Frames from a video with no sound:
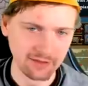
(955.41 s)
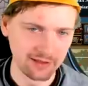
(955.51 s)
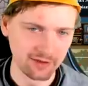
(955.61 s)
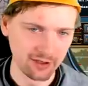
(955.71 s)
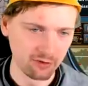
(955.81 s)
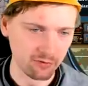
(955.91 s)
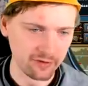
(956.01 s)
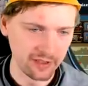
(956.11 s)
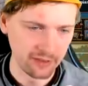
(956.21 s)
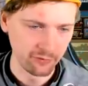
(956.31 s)
just gonna go
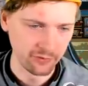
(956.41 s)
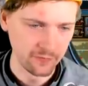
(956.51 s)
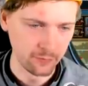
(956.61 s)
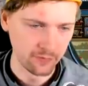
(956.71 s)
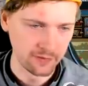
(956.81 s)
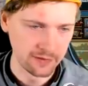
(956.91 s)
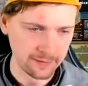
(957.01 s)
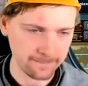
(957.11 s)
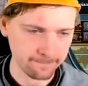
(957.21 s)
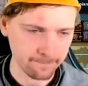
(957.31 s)
and take those few
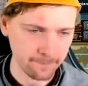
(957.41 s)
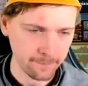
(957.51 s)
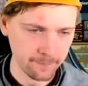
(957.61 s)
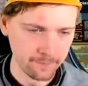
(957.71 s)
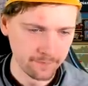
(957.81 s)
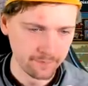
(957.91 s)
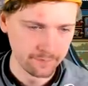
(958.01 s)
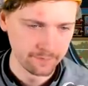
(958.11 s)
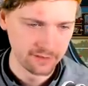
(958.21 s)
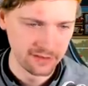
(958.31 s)
provinces.
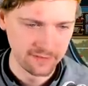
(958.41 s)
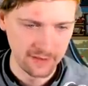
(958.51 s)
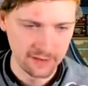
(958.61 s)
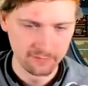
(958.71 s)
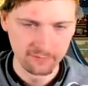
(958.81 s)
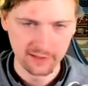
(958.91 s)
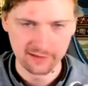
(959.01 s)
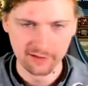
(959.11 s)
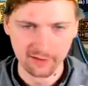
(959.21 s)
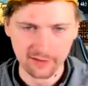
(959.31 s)
This is fine,
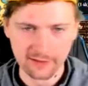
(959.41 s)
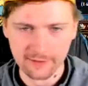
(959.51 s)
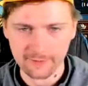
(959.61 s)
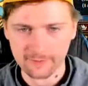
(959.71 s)
doesn't hurt us.